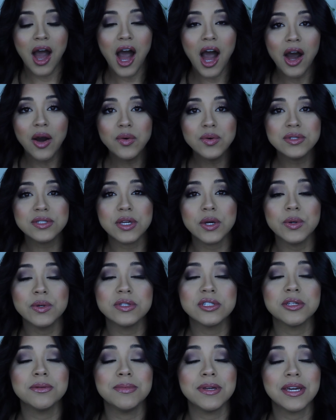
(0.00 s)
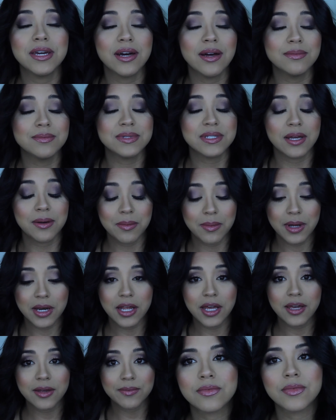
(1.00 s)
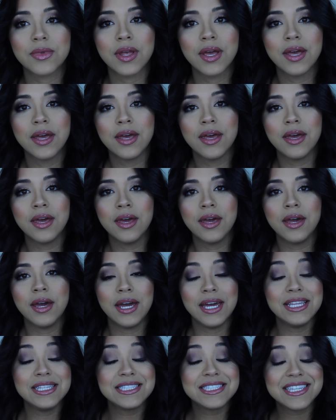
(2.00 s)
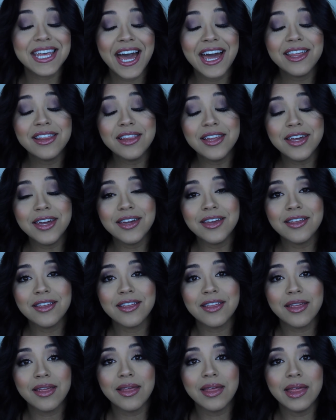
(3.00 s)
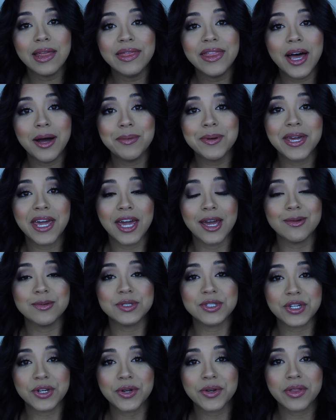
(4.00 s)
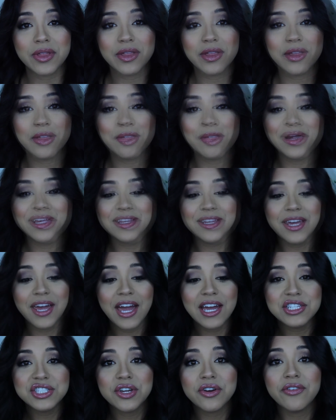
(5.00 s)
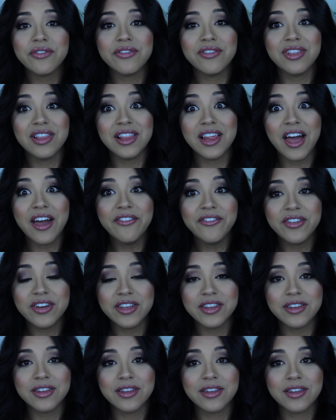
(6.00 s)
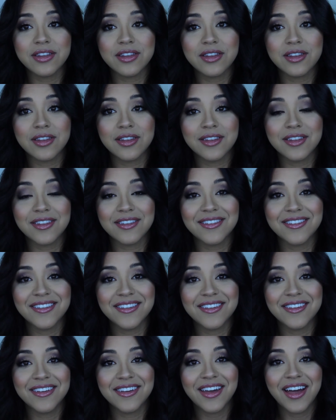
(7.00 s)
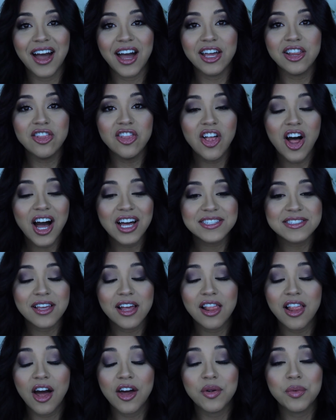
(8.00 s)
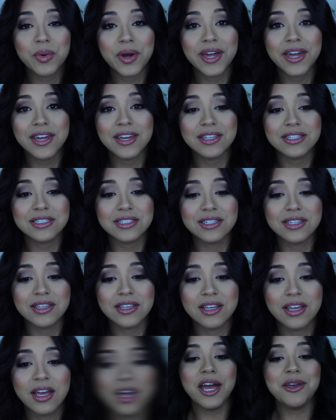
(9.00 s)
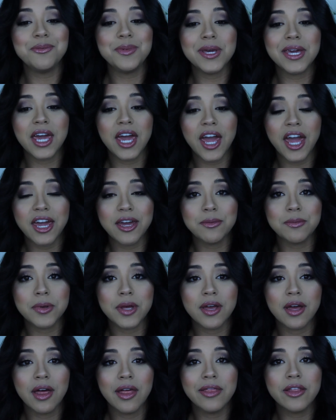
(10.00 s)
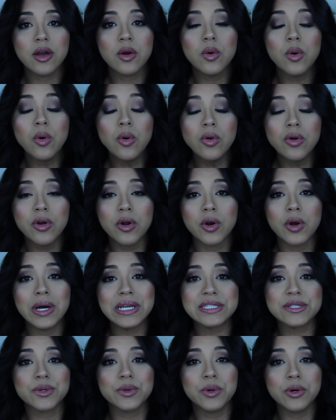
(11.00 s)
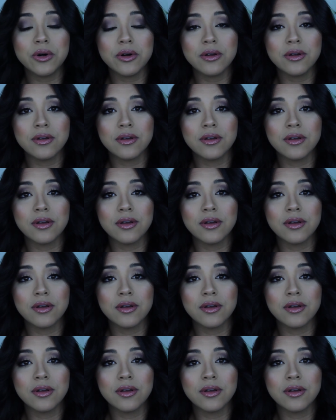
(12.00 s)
I was going to become somebody. And sadly, that became true. By the age of 11, I lost a lot of weight. I became the cool girl at school.